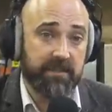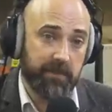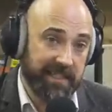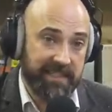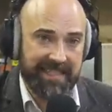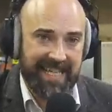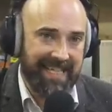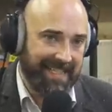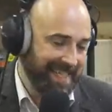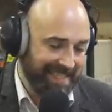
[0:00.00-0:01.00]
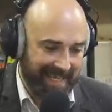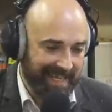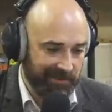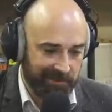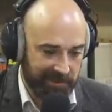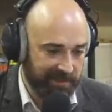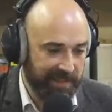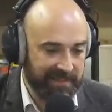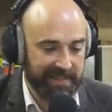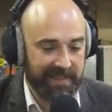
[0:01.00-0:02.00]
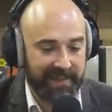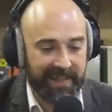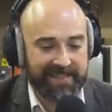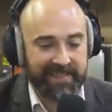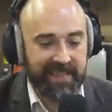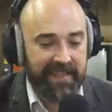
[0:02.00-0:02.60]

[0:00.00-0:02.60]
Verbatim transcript: as well as the teletext add-on and things like that.